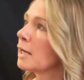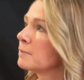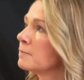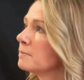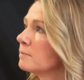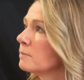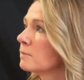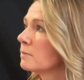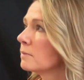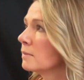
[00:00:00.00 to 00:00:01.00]
Um,
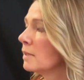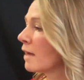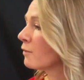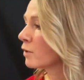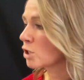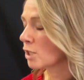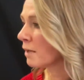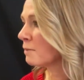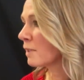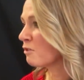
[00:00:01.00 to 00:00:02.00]
never
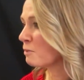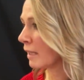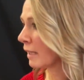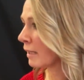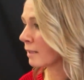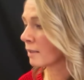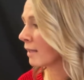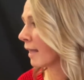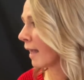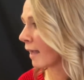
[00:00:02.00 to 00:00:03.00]
ashamed of being
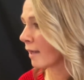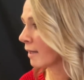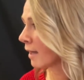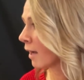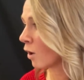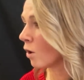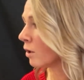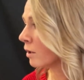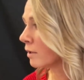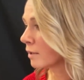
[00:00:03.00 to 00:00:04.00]
gay at
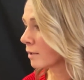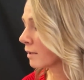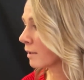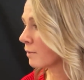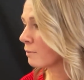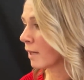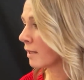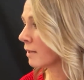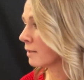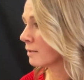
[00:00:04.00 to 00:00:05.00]
all,
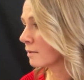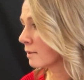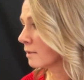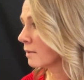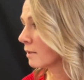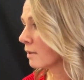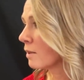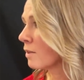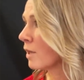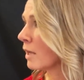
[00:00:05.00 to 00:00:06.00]
but
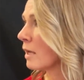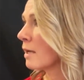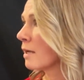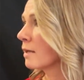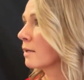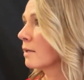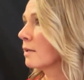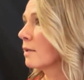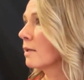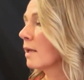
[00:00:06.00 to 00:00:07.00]
the
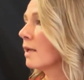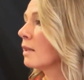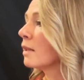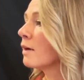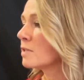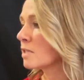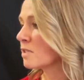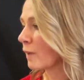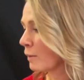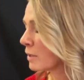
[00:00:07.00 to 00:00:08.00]
he loved
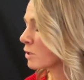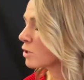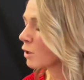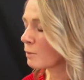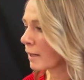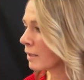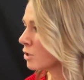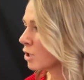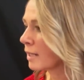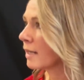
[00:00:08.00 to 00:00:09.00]
his family so
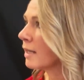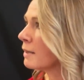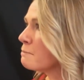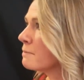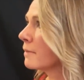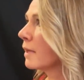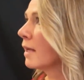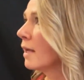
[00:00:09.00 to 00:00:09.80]
much and he